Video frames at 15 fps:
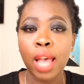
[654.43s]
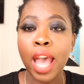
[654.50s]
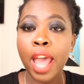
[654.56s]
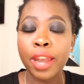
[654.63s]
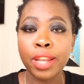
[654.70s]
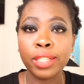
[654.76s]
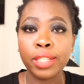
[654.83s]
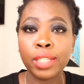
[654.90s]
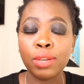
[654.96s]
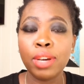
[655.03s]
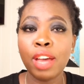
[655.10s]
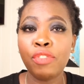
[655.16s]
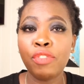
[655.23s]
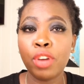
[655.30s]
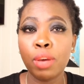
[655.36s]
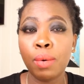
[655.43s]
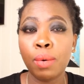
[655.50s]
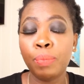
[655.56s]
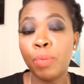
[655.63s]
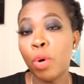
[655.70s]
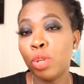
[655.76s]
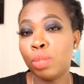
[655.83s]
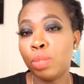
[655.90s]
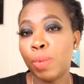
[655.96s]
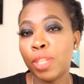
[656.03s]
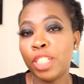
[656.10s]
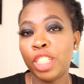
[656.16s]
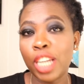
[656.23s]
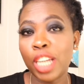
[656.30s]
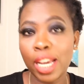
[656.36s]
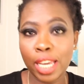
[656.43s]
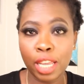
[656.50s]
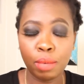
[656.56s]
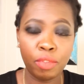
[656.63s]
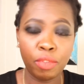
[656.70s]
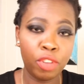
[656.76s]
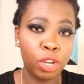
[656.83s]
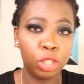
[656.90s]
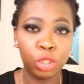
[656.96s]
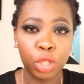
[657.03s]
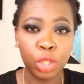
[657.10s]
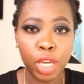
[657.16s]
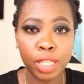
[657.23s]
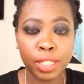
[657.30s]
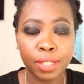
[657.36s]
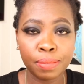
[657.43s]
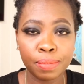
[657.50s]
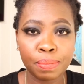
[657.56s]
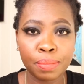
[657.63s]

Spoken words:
Anything you get from your post box, check it before you throw it.